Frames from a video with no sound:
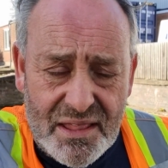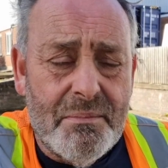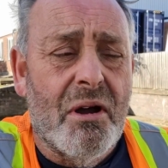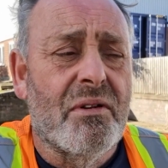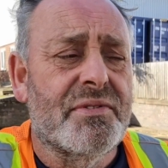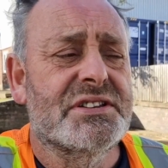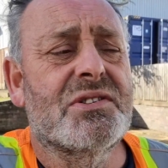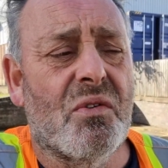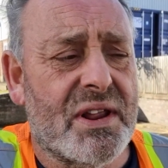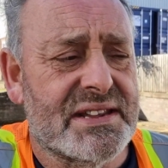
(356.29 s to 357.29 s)
The moral of the
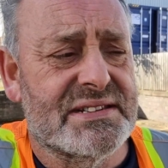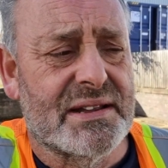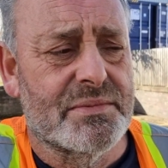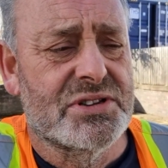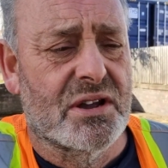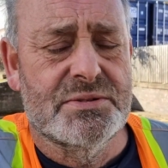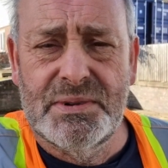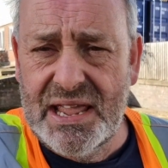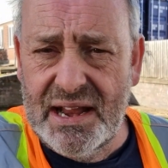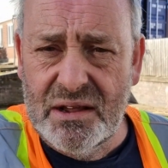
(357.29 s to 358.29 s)
story is sometimes
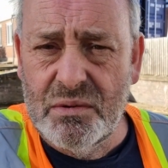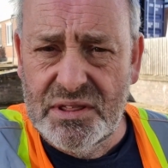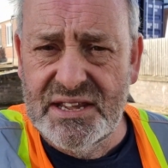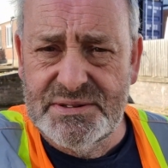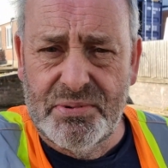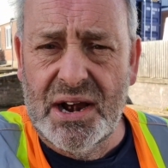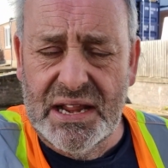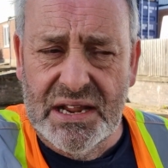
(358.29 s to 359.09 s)
mechanical things break,